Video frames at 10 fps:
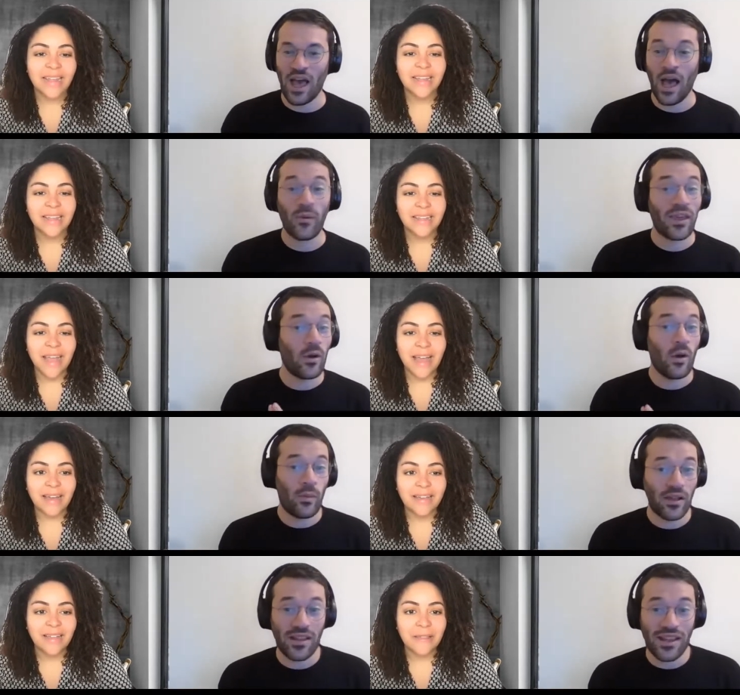Speaker 1: Uh, we, yeah.
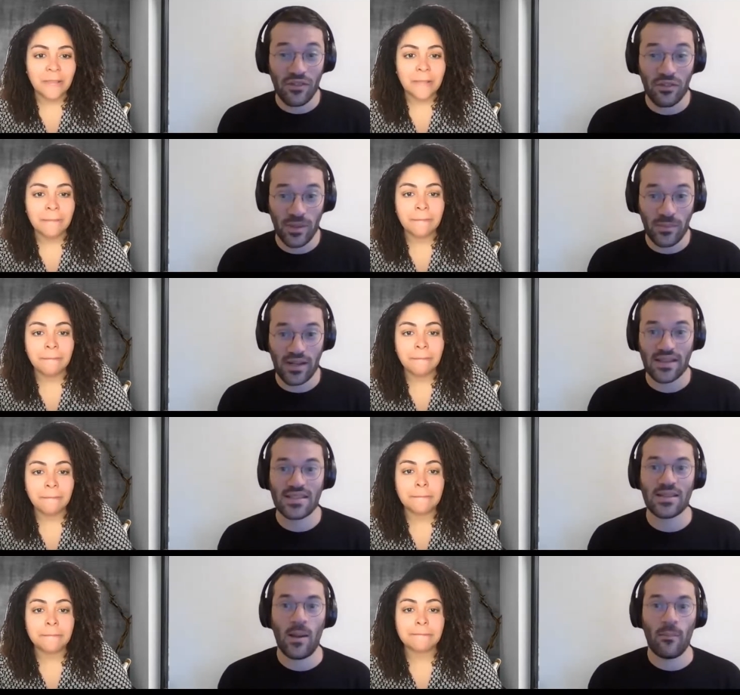we only have three
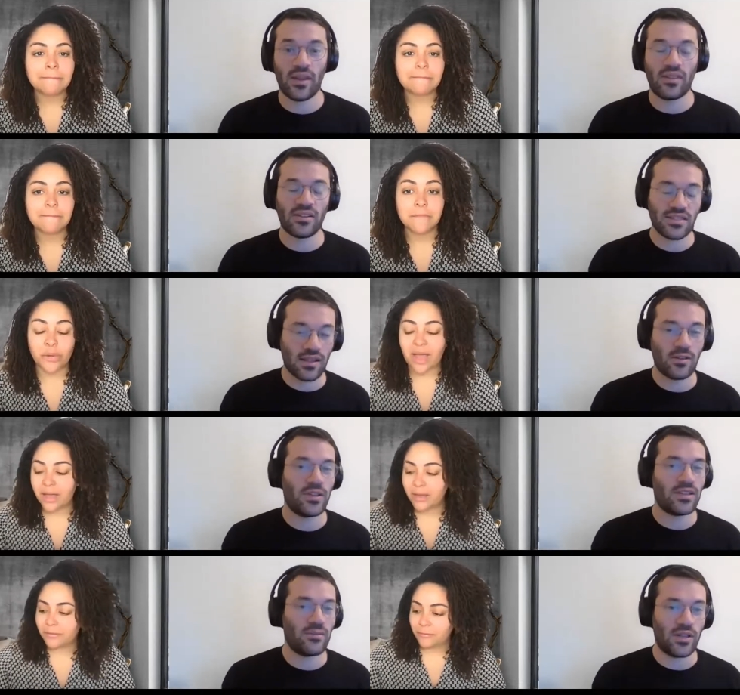minutes, but there's okay. something
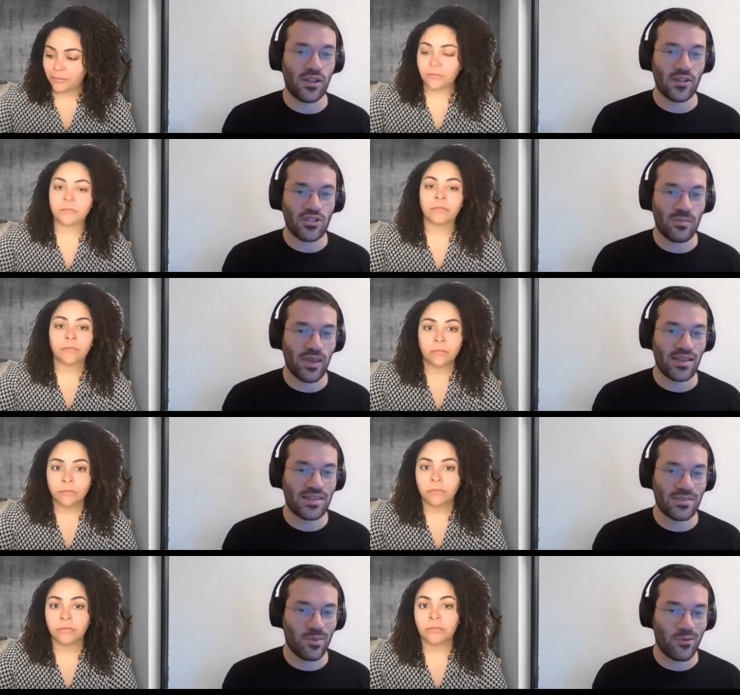we, we touched
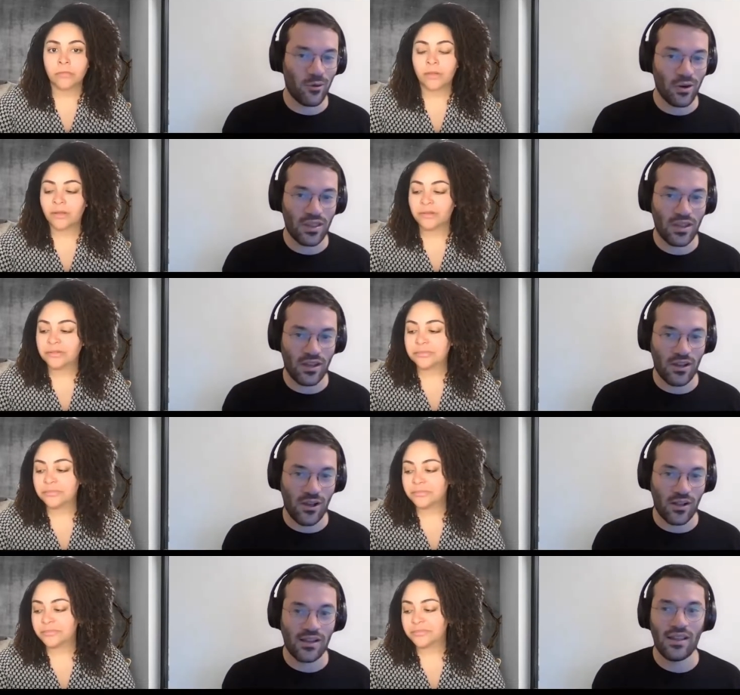base before the
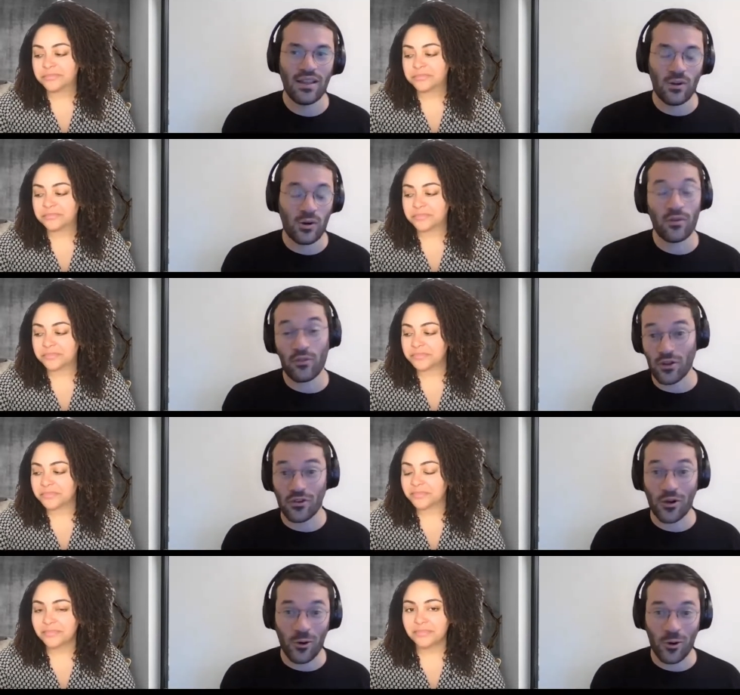call, or before the
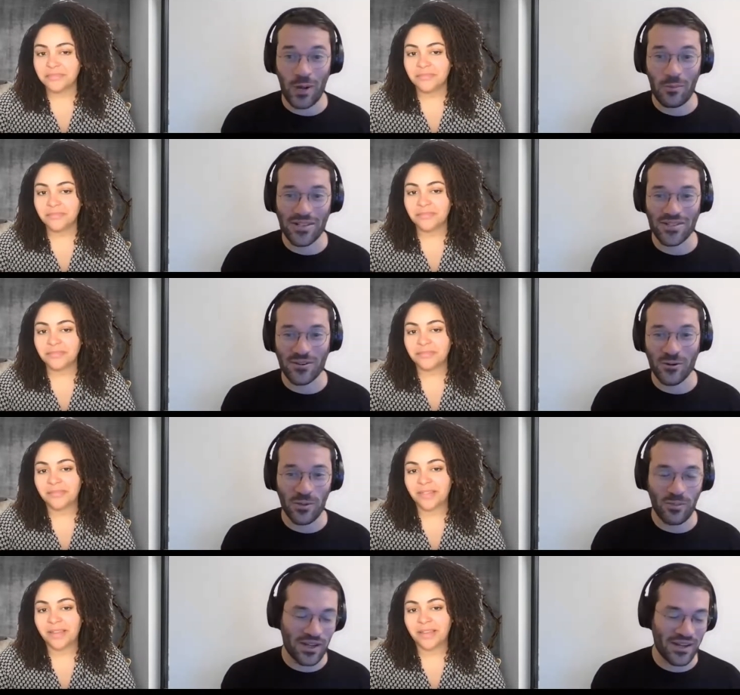record. I pressed the
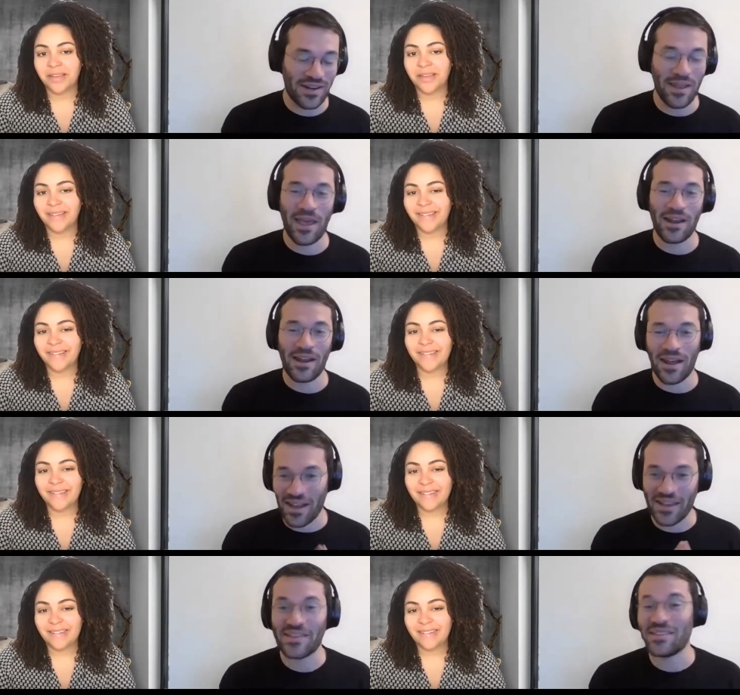record button, and
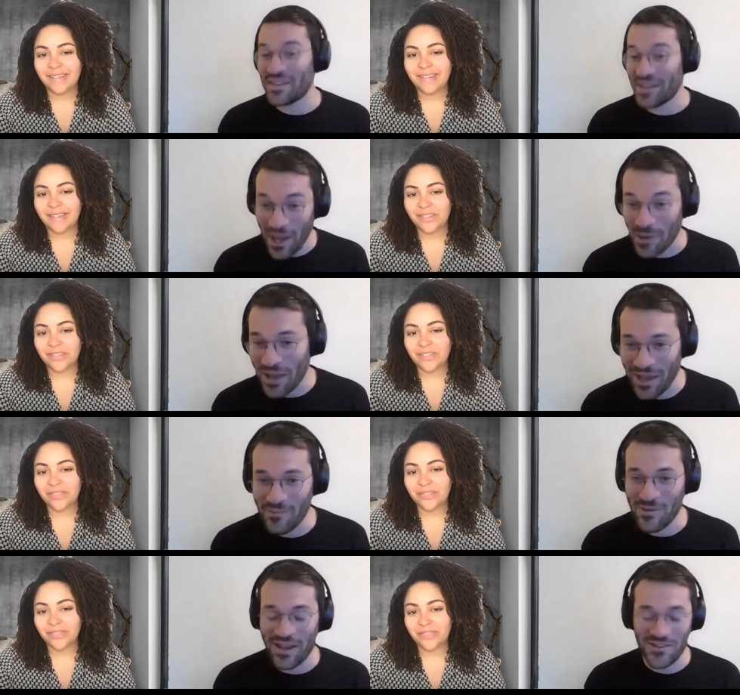I did not, ha-
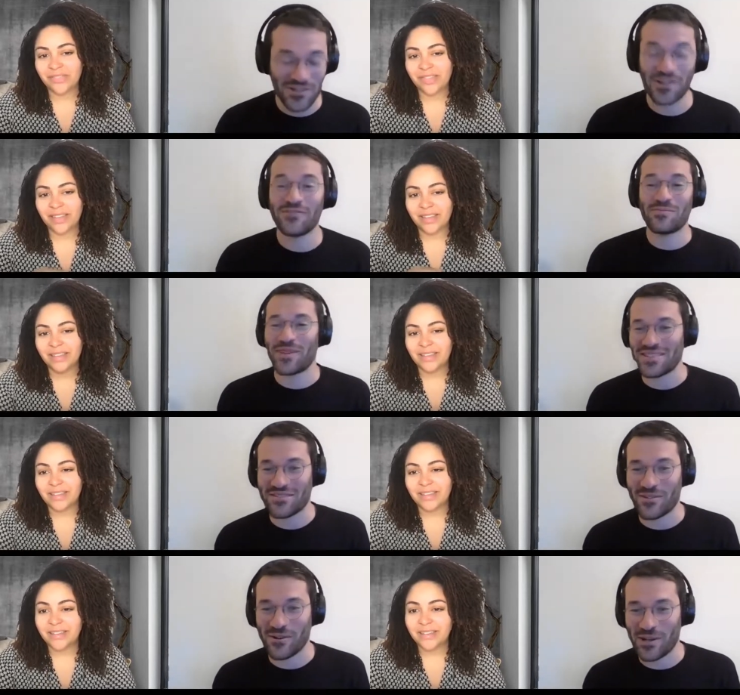I should have pressed the
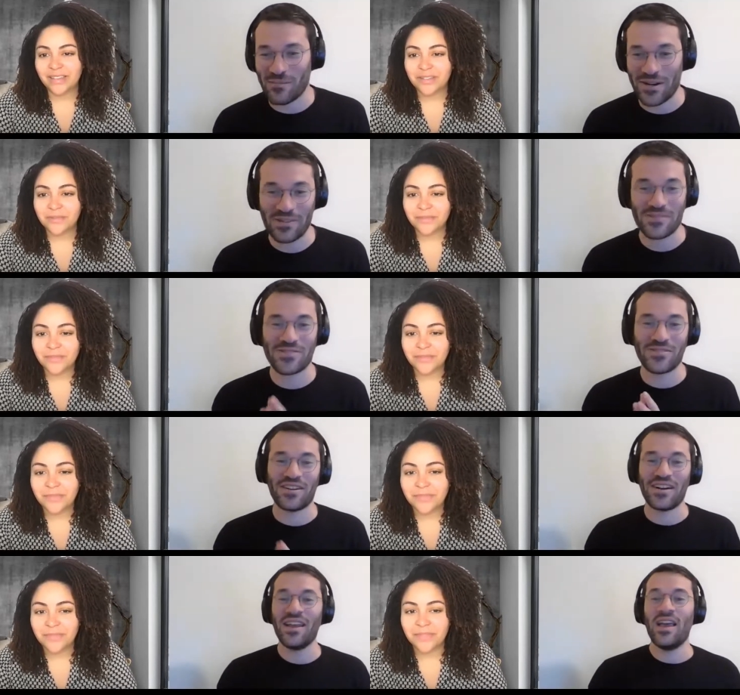recording button
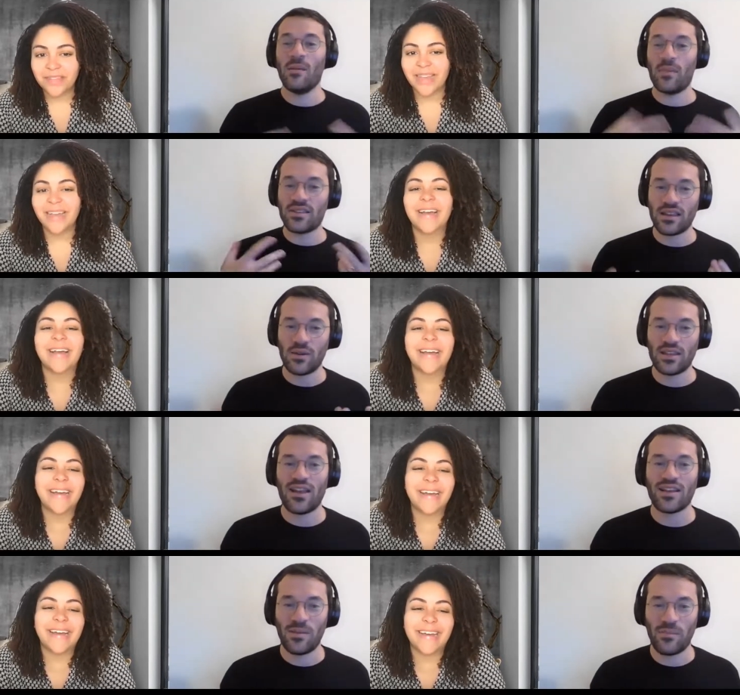sooner, but something we
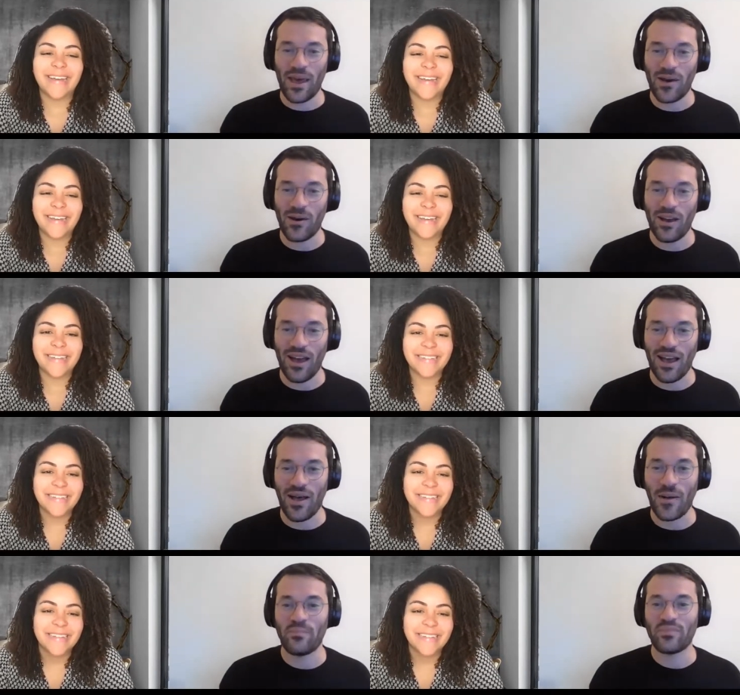talked about,
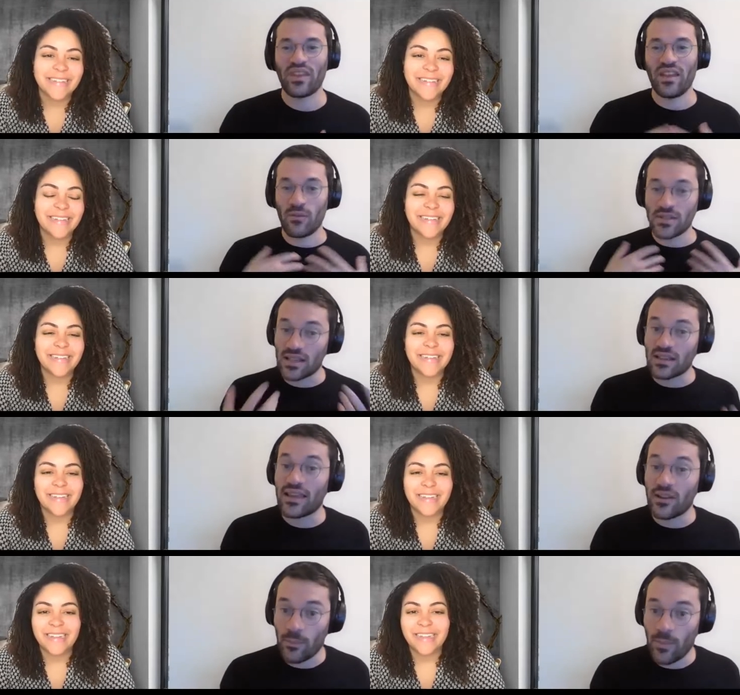um, was something
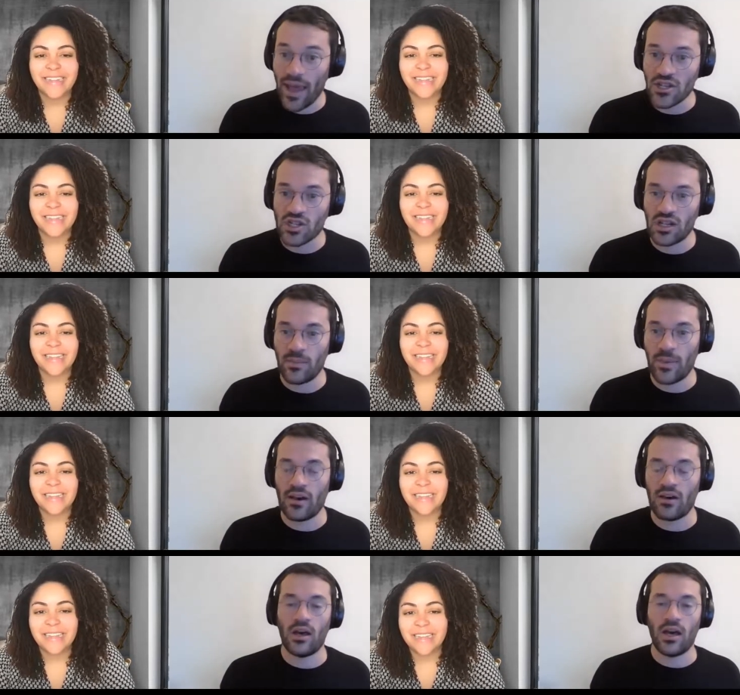that you're passionate
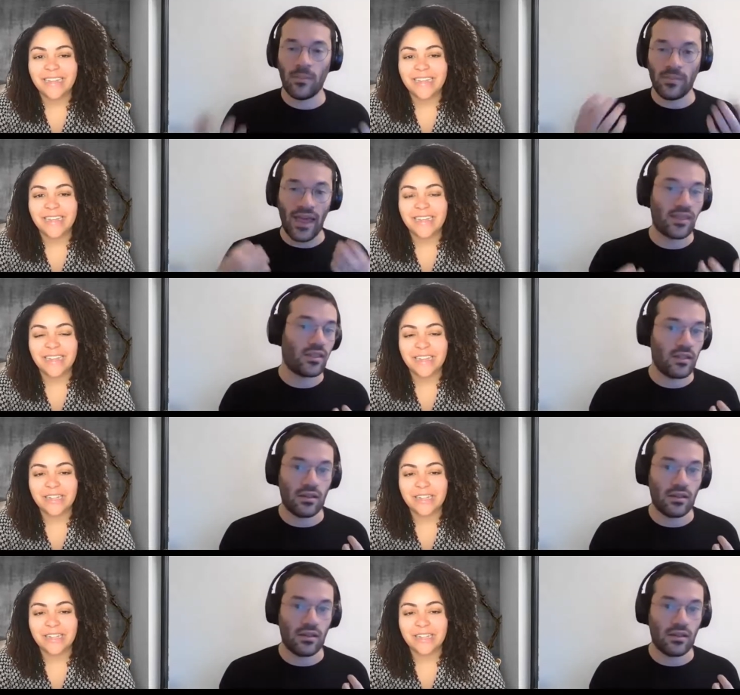about. Um, at,